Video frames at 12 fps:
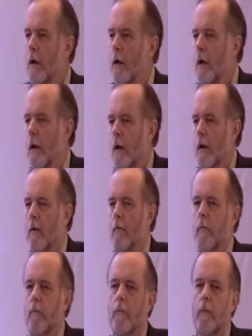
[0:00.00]

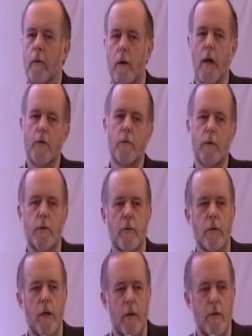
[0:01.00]
Um, the National
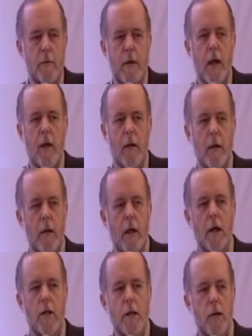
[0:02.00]
Research Council of Canada in
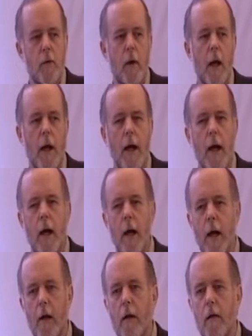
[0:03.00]
nineteen
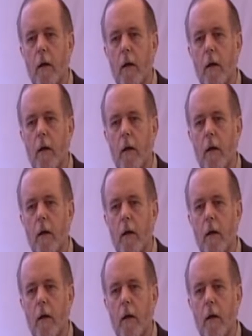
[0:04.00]
twenty-nine